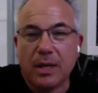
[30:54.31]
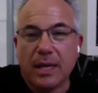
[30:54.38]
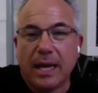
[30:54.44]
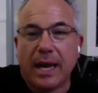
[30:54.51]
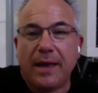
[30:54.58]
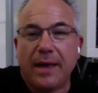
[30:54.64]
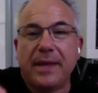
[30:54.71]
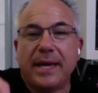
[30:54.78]

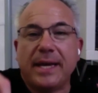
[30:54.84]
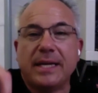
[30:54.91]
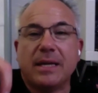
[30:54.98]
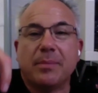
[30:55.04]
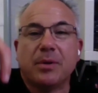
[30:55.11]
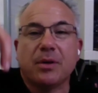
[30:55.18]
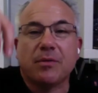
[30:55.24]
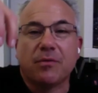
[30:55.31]
and they end
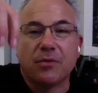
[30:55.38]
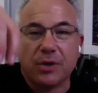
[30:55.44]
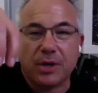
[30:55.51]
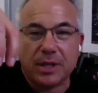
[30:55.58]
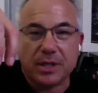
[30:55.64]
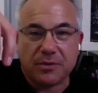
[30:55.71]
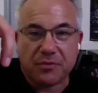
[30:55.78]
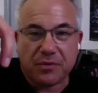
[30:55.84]
up
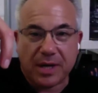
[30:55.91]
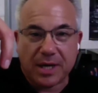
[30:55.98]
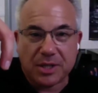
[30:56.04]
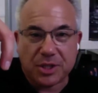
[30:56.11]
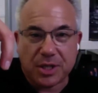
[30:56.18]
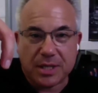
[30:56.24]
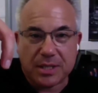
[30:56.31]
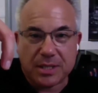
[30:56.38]
converting to
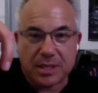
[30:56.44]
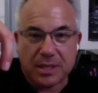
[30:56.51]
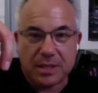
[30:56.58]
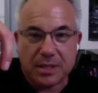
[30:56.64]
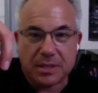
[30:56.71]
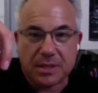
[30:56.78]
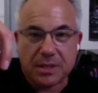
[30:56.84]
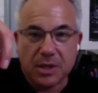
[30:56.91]

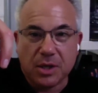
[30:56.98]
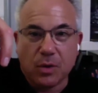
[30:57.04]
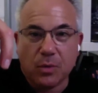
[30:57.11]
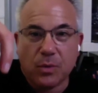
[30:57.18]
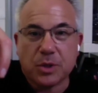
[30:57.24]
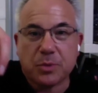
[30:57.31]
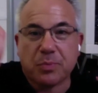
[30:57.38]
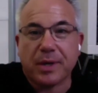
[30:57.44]
franchisees,
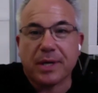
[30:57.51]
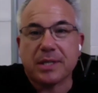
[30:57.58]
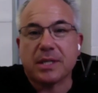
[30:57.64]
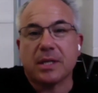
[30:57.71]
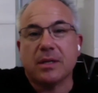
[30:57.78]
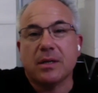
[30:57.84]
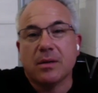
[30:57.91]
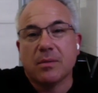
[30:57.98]
which brings
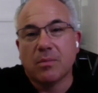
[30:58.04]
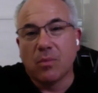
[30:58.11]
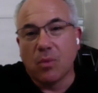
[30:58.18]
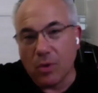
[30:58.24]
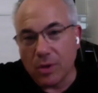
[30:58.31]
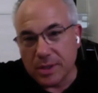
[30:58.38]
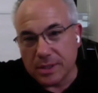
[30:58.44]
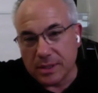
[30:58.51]
in
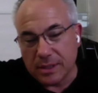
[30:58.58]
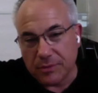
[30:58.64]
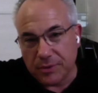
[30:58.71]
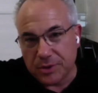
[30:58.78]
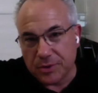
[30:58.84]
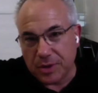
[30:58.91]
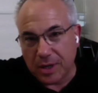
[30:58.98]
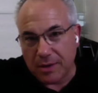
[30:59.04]
more
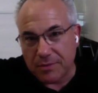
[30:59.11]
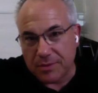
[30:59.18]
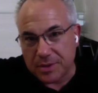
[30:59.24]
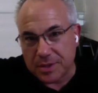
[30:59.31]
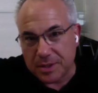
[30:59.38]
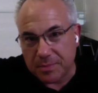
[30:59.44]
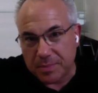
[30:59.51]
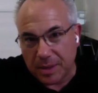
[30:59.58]
delivery
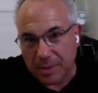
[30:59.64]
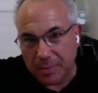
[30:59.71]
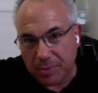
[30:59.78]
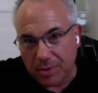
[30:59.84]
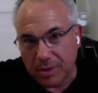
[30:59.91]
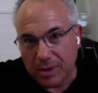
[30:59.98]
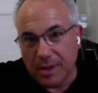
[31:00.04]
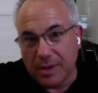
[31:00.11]
drivers and
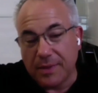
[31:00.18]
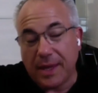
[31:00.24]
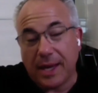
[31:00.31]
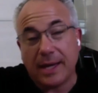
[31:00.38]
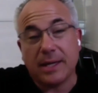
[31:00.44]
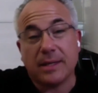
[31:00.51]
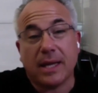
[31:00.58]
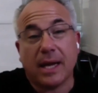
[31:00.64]
people.
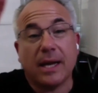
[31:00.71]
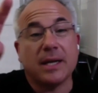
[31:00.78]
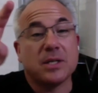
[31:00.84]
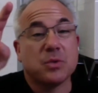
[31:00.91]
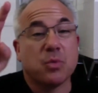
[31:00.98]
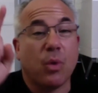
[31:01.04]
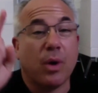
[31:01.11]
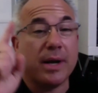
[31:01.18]
That is
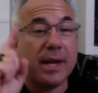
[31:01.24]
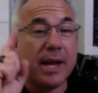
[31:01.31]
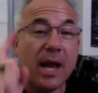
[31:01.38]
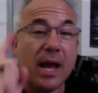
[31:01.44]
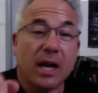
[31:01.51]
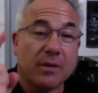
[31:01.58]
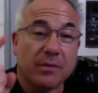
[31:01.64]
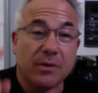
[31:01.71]
one
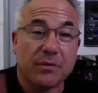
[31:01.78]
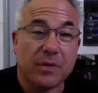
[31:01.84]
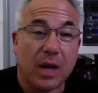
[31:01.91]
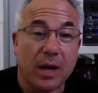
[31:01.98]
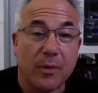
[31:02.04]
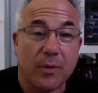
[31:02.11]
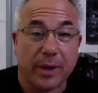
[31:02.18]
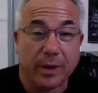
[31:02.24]
heck of a
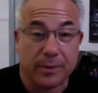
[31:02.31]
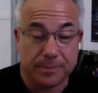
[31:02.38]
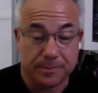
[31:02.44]
flywheel.